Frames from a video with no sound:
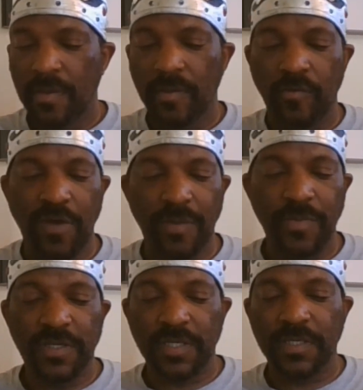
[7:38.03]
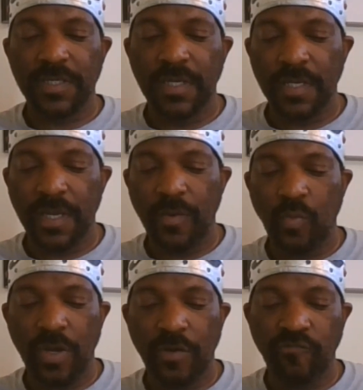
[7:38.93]
Deuteronomy 16 and
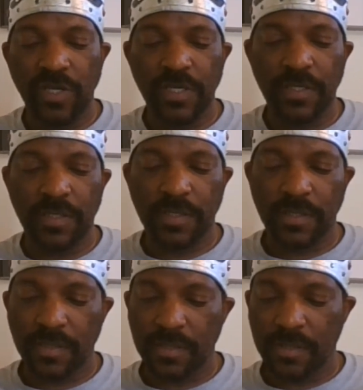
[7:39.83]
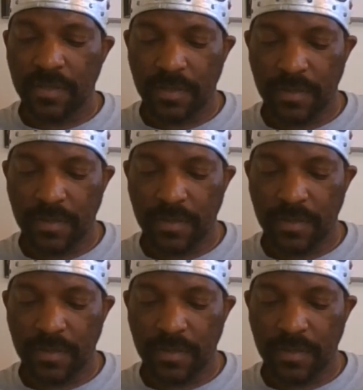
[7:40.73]
1 reads,